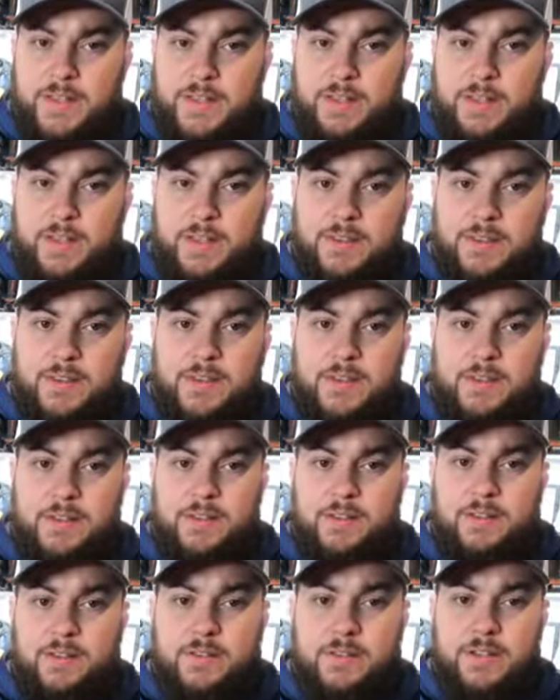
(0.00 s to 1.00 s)
I like
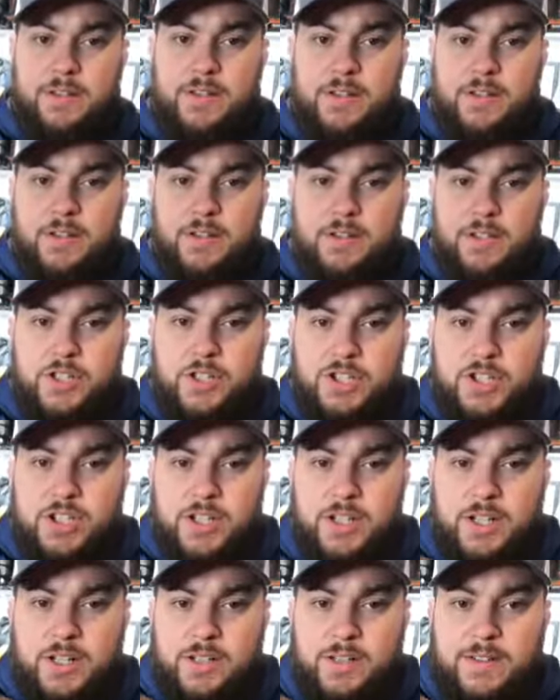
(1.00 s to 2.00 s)
the
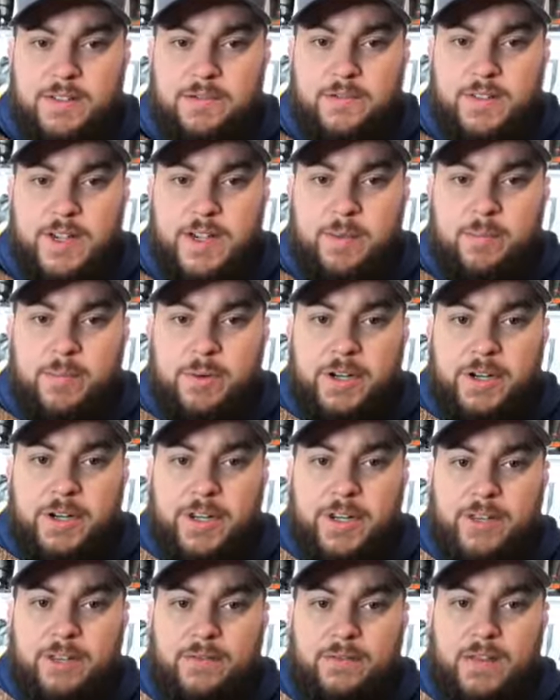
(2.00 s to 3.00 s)
sheen. It's very
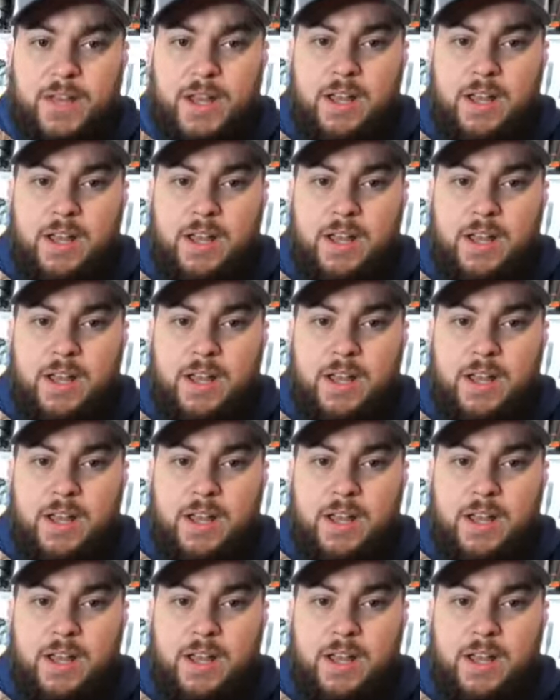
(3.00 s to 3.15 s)
pretty.